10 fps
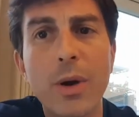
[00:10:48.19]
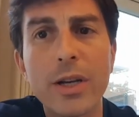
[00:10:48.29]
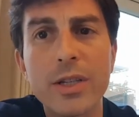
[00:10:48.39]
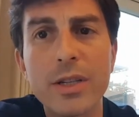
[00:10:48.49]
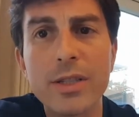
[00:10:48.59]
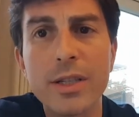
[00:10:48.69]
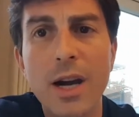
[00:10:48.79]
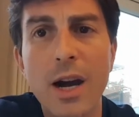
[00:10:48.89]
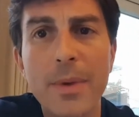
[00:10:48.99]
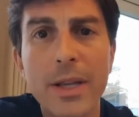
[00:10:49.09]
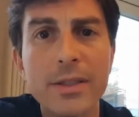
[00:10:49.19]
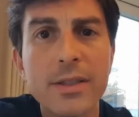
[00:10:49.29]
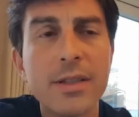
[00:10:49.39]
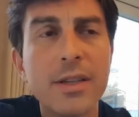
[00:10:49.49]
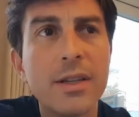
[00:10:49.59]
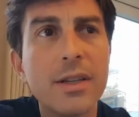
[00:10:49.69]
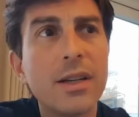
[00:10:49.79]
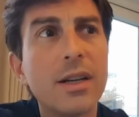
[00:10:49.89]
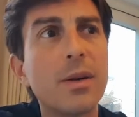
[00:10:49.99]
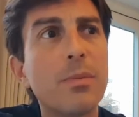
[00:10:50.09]
questions and comments,
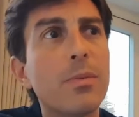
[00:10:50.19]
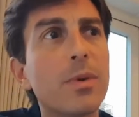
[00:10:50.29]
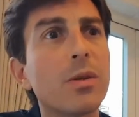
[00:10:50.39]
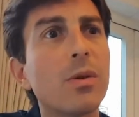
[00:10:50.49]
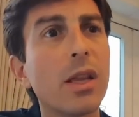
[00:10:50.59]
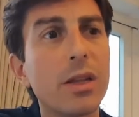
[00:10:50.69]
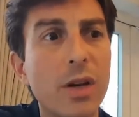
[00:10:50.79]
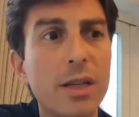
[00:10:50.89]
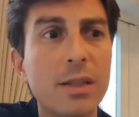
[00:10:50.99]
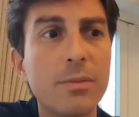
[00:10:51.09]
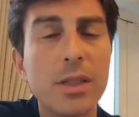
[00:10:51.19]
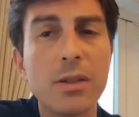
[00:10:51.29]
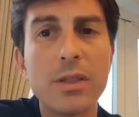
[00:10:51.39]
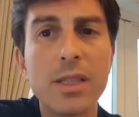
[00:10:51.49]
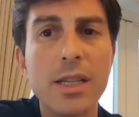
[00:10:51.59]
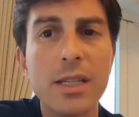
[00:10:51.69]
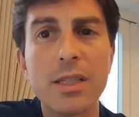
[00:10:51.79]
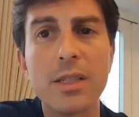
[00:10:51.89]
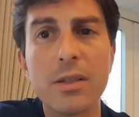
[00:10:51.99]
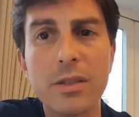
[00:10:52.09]
so I'll address some of those
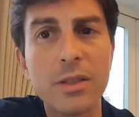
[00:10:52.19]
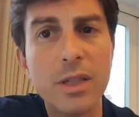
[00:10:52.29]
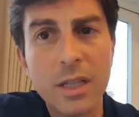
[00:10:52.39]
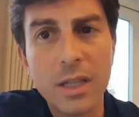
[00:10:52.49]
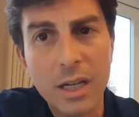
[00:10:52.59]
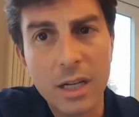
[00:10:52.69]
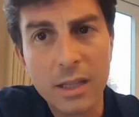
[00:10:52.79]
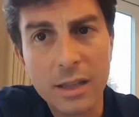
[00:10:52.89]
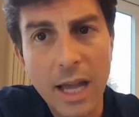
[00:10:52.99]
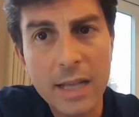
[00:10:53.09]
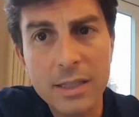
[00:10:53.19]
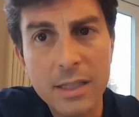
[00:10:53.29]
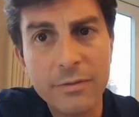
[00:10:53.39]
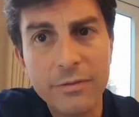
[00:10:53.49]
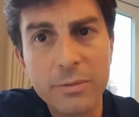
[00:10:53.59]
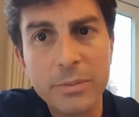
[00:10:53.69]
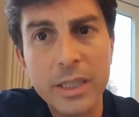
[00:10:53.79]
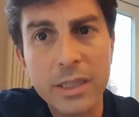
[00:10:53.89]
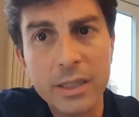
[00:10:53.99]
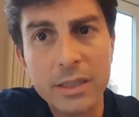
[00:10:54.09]
things too. That's it for
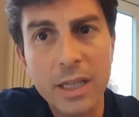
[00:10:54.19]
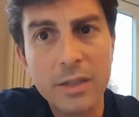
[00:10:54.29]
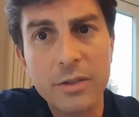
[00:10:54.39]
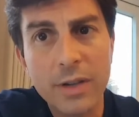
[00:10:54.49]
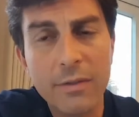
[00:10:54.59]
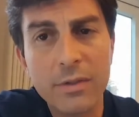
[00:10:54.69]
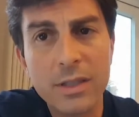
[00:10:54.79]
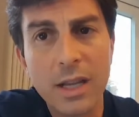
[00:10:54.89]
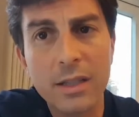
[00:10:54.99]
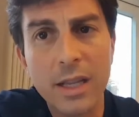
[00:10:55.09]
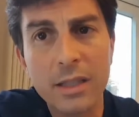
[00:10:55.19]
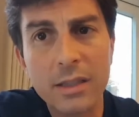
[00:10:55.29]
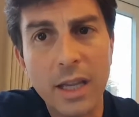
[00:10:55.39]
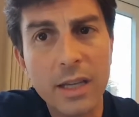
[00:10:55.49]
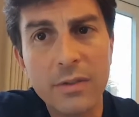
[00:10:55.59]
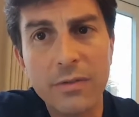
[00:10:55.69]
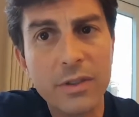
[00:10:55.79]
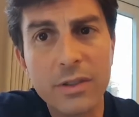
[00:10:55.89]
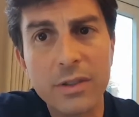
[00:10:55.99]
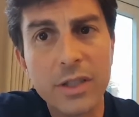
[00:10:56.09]
me. teachertravels.net. Thanks
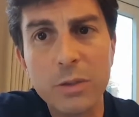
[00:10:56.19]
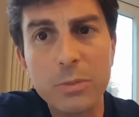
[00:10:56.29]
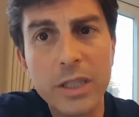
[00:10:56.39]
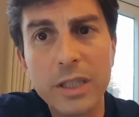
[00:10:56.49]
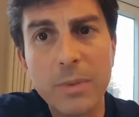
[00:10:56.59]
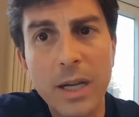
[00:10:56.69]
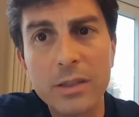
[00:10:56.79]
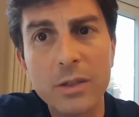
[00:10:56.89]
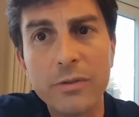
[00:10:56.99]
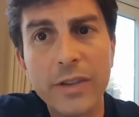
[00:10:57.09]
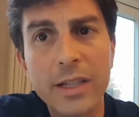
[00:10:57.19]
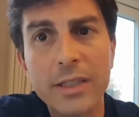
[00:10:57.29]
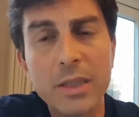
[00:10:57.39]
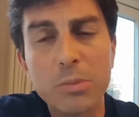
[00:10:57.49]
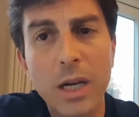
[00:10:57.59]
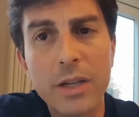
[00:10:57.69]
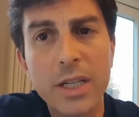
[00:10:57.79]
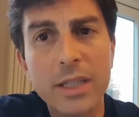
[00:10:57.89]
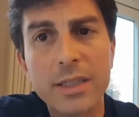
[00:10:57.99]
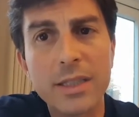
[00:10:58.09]
for humoring my little vanity
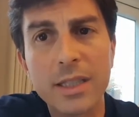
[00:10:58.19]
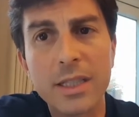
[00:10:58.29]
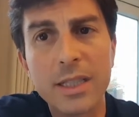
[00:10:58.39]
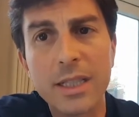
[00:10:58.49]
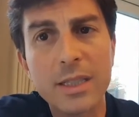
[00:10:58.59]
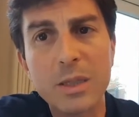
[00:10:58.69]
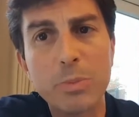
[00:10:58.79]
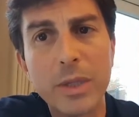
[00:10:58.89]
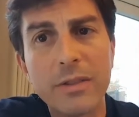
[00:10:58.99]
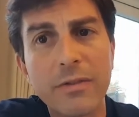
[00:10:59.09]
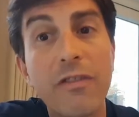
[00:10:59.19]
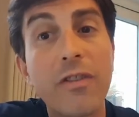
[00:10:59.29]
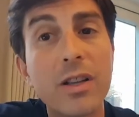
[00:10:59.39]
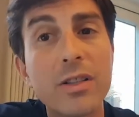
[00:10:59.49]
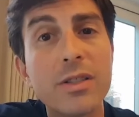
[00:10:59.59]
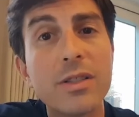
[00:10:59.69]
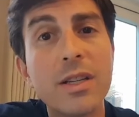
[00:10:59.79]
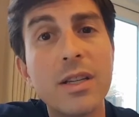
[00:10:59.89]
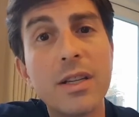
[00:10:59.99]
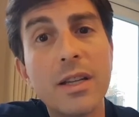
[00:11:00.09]
project. It's been
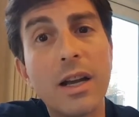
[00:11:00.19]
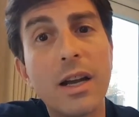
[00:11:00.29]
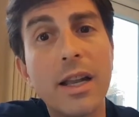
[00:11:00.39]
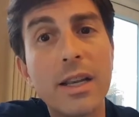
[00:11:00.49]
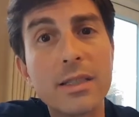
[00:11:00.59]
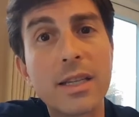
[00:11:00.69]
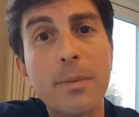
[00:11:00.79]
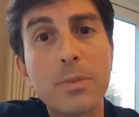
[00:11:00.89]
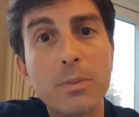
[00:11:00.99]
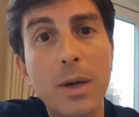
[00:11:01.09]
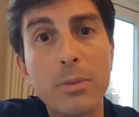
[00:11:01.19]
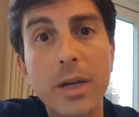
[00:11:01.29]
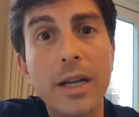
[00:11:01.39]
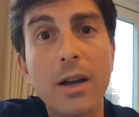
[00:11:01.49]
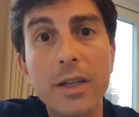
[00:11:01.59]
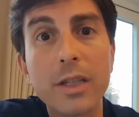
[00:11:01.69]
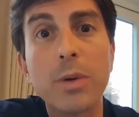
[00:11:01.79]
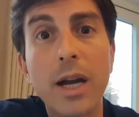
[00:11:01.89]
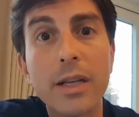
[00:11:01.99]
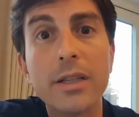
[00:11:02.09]
fun and has kept my brain
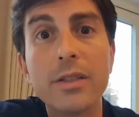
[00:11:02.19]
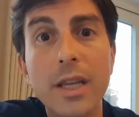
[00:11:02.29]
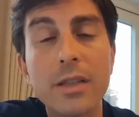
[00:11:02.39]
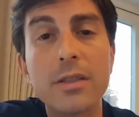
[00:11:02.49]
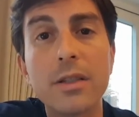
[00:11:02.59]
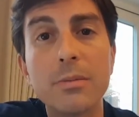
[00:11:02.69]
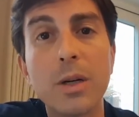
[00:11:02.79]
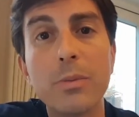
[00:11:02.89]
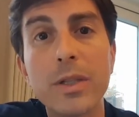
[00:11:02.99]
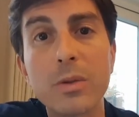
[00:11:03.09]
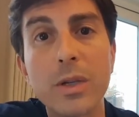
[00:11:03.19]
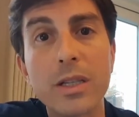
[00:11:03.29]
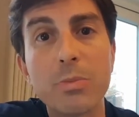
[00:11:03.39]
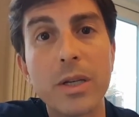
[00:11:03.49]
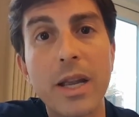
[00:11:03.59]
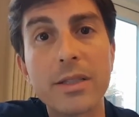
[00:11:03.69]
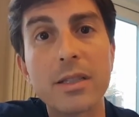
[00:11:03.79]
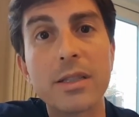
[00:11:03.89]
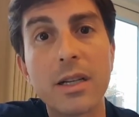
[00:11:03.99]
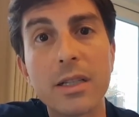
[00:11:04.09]
occupied in certain moments when it's been
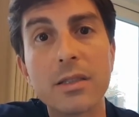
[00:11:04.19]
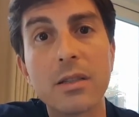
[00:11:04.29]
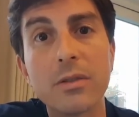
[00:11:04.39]
necessary.